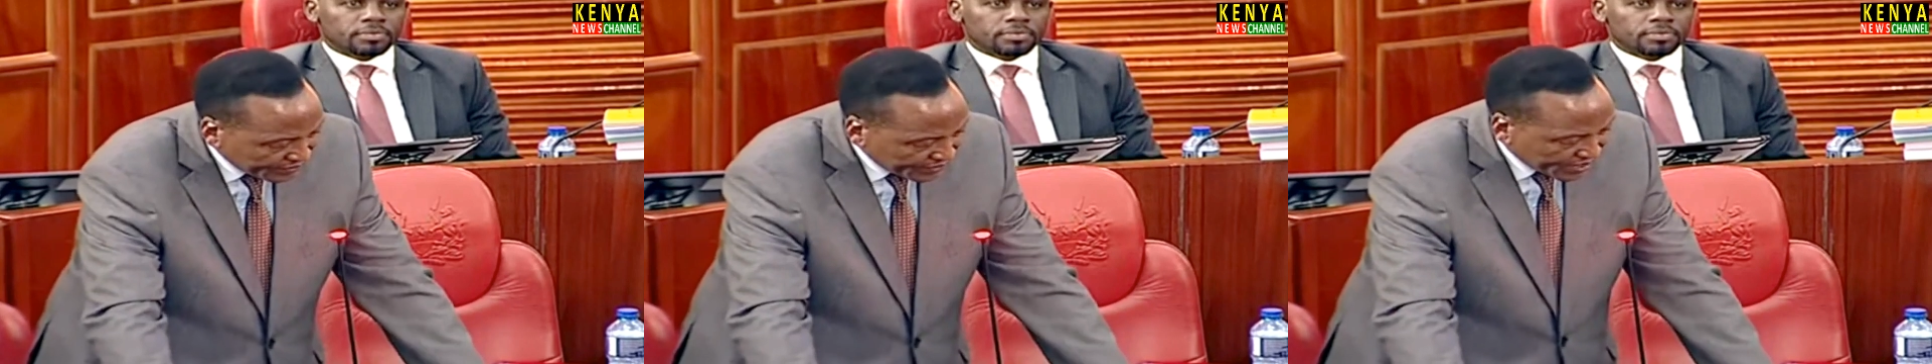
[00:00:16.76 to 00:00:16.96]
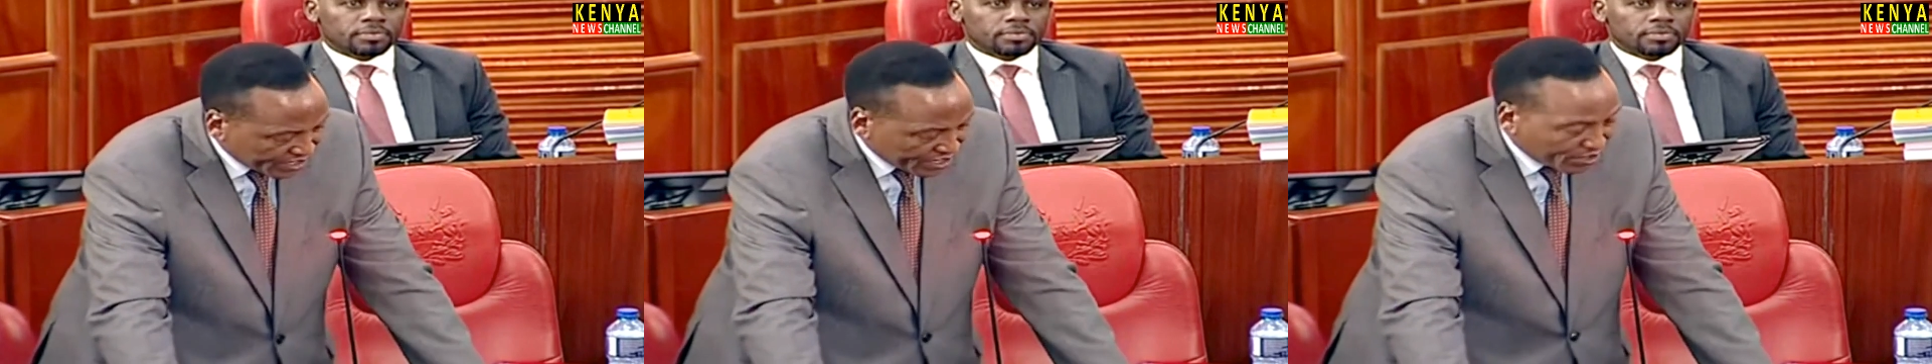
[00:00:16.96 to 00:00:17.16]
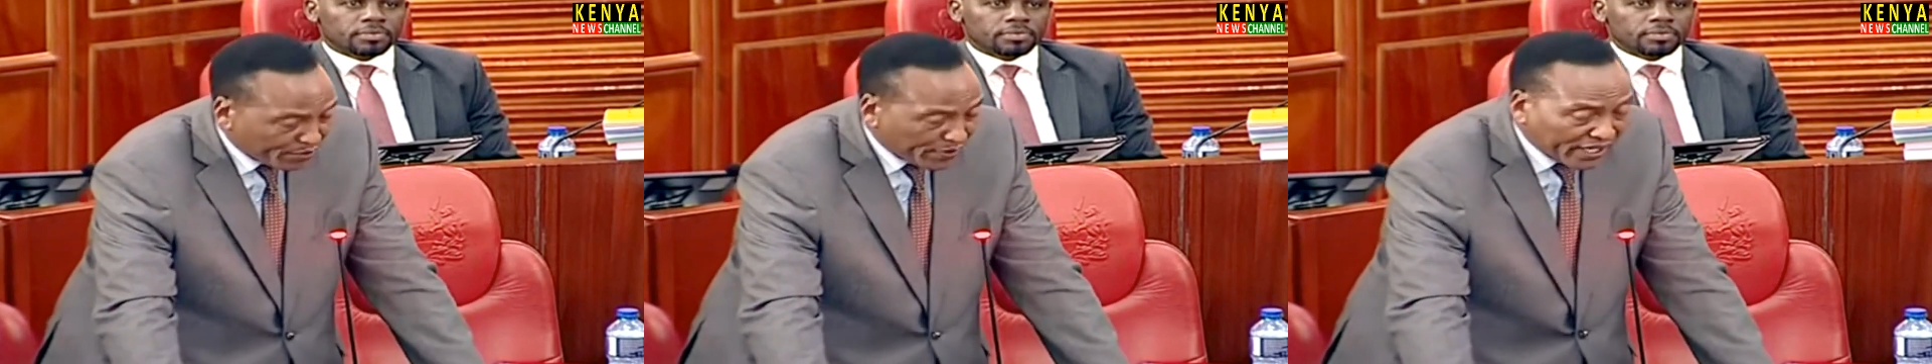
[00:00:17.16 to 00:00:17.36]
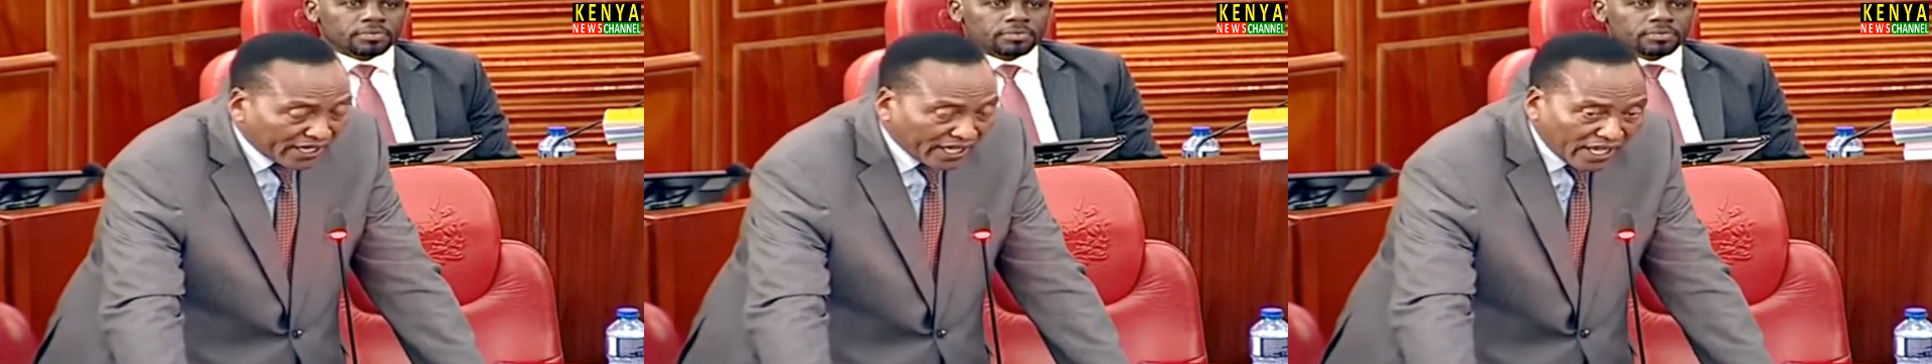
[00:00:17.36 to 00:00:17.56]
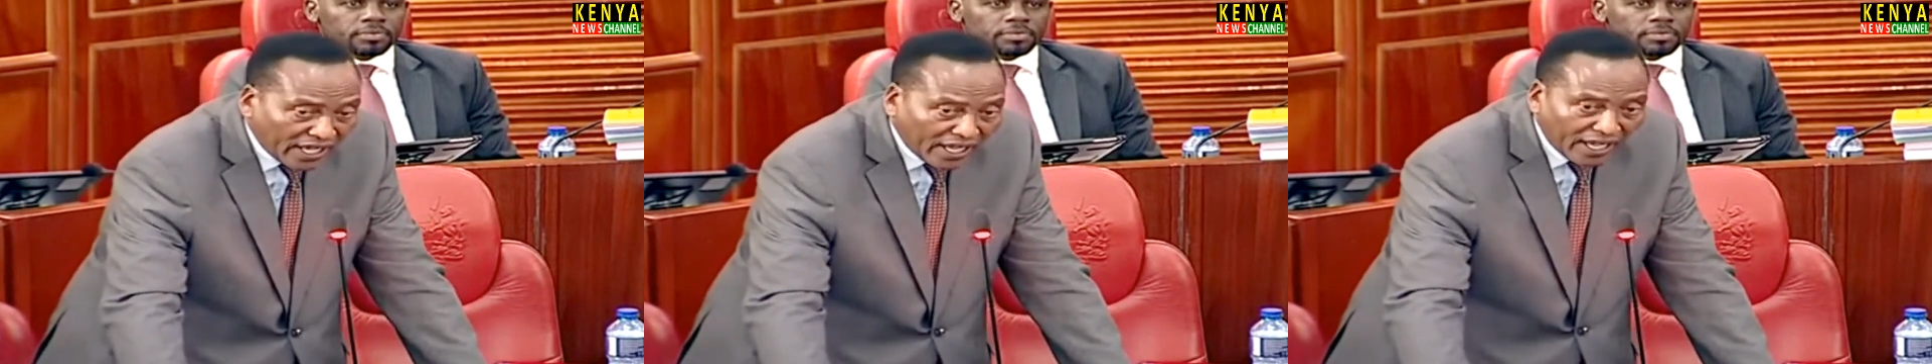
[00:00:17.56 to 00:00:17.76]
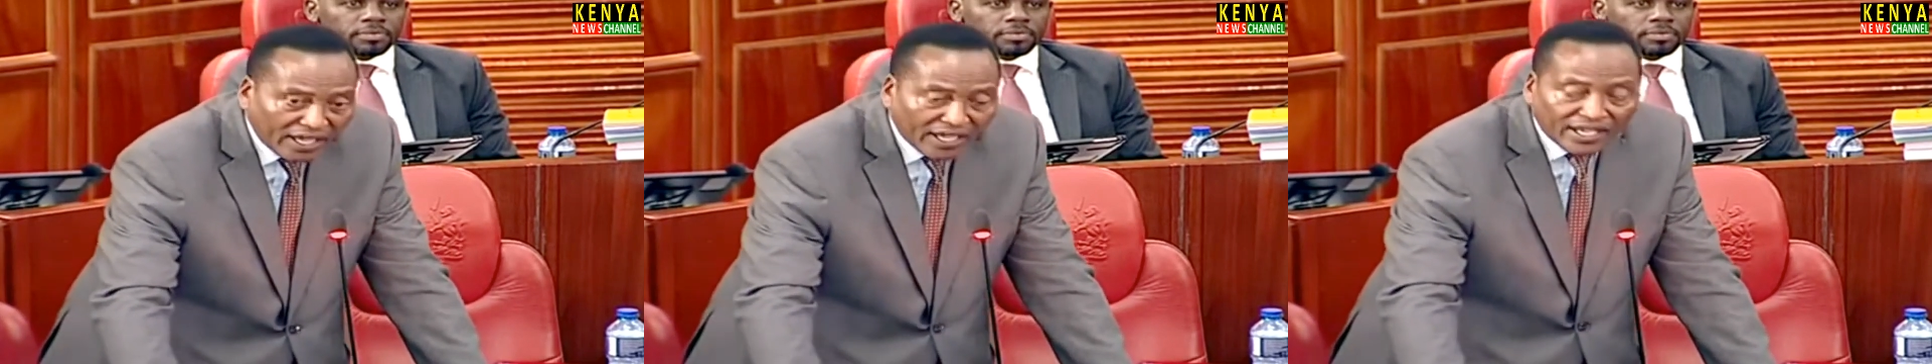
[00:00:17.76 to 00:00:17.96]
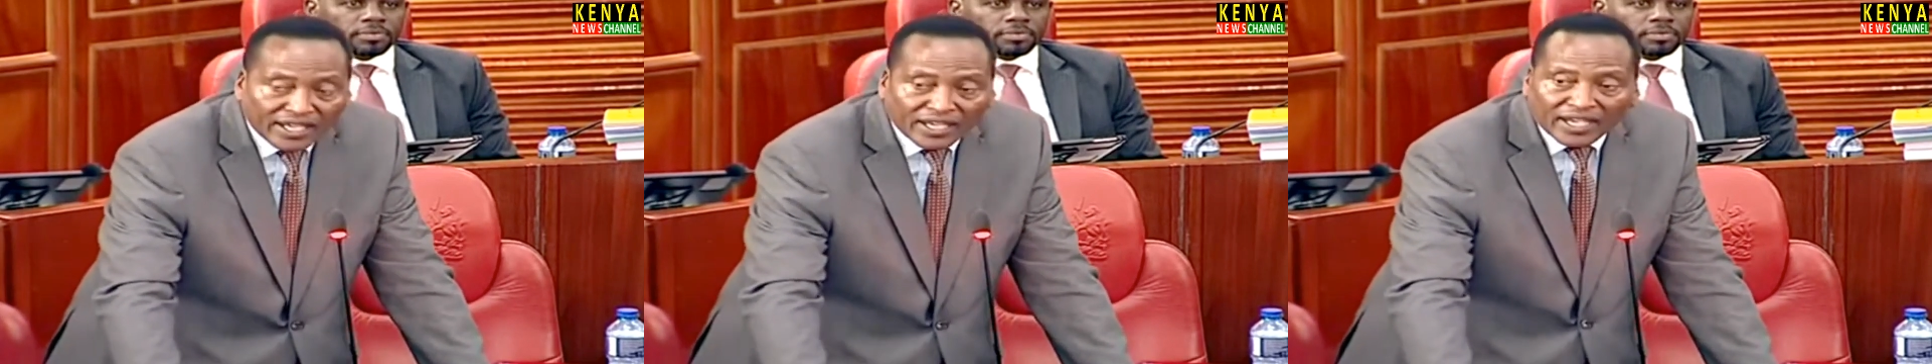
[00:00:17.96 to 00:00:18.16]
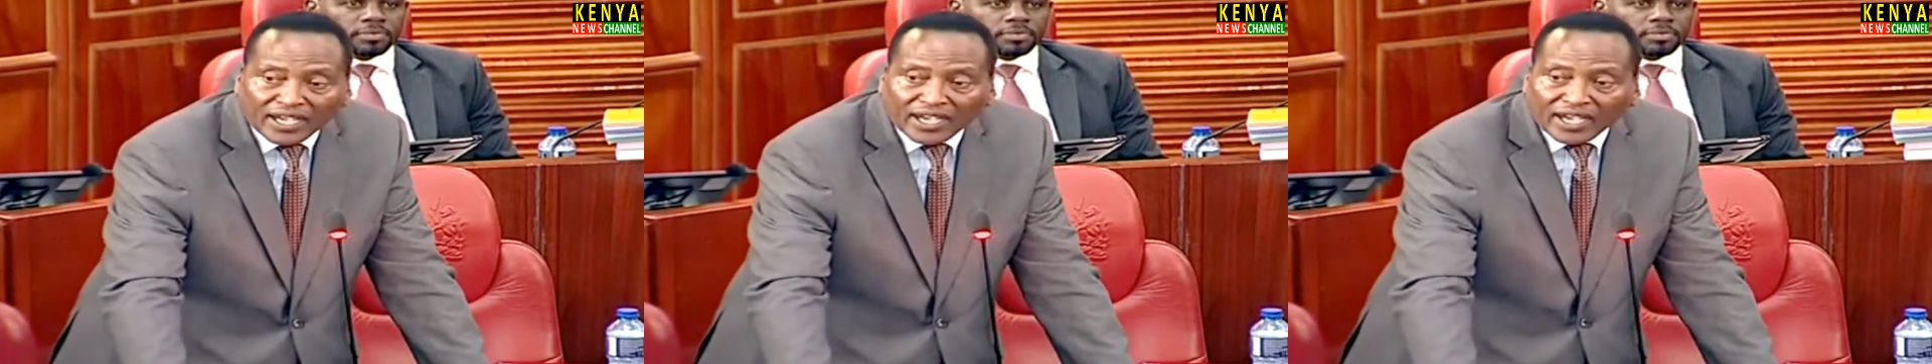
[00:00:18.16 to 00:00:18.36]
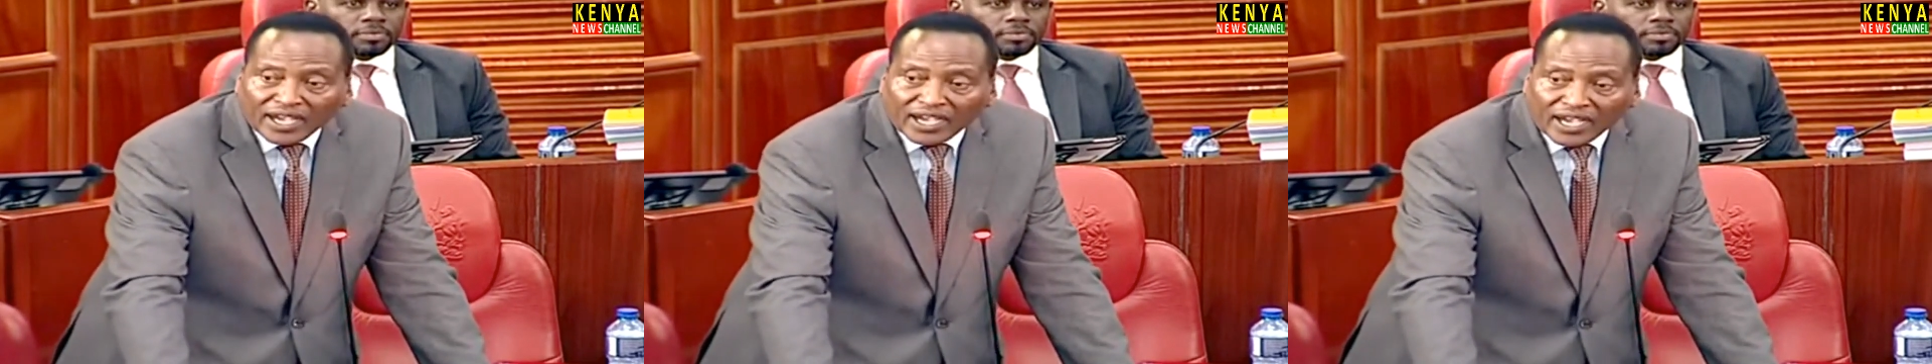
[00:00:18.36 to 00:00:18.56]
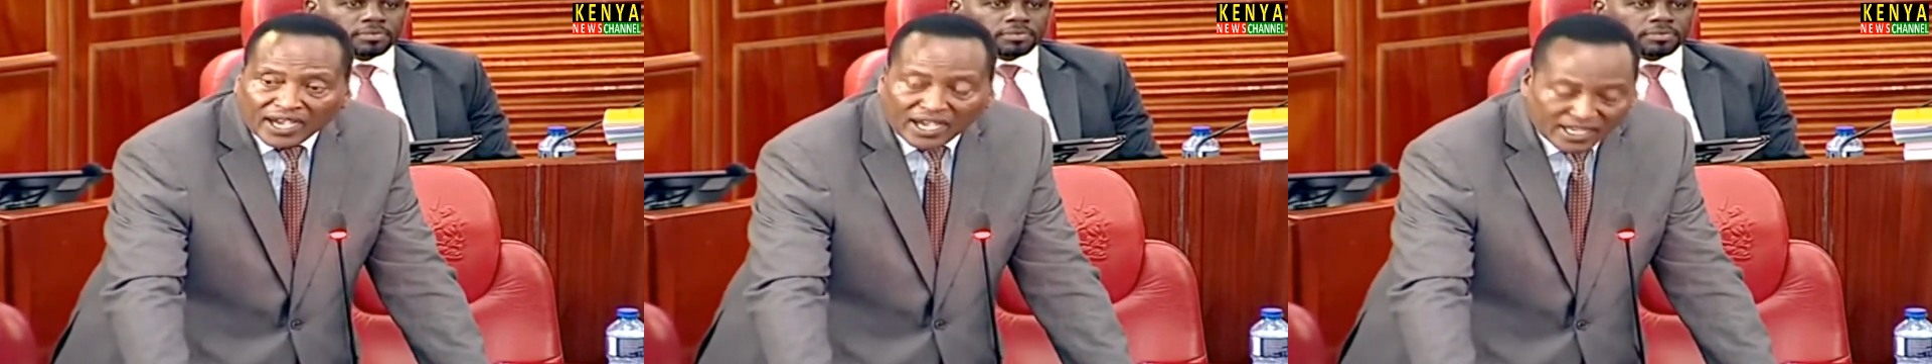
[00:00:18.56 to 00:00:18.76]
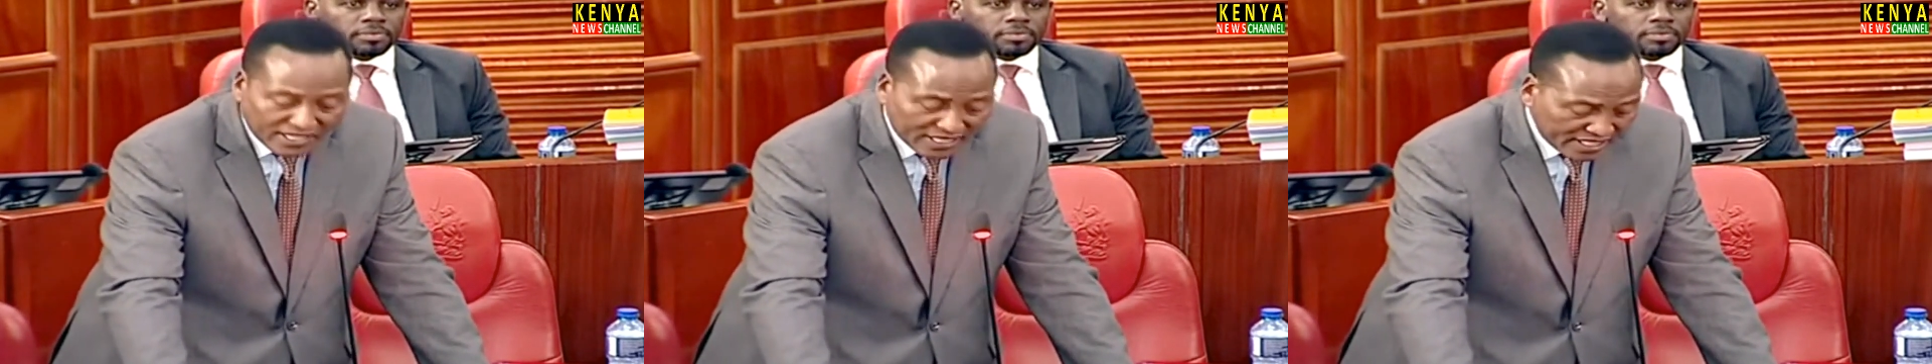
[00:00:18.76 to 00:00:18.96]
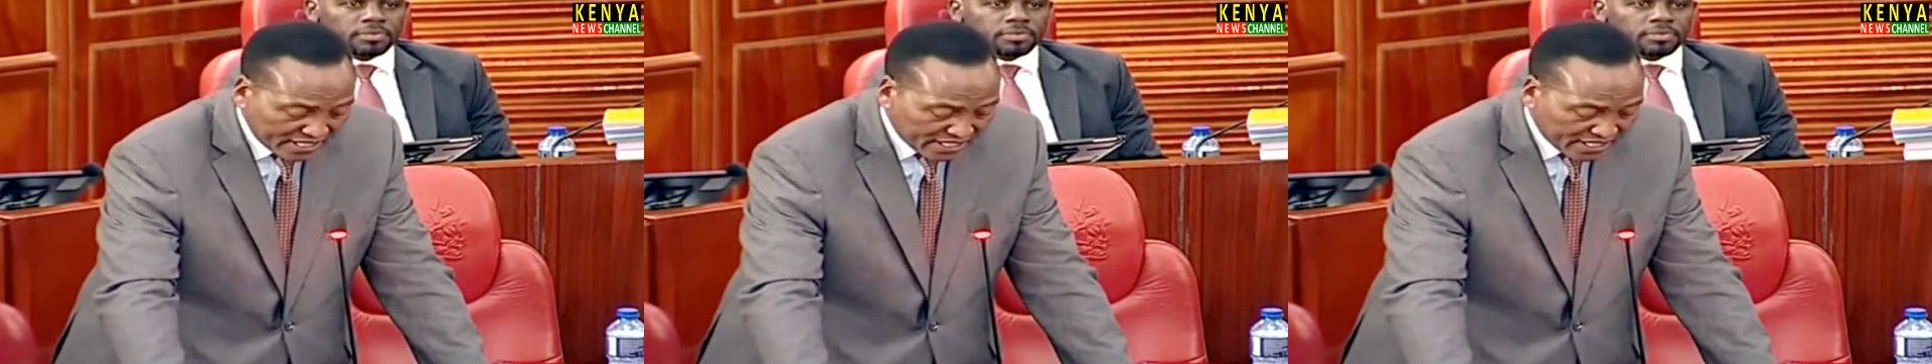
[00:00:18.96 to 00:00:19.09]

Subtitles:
Mr. Speaker, as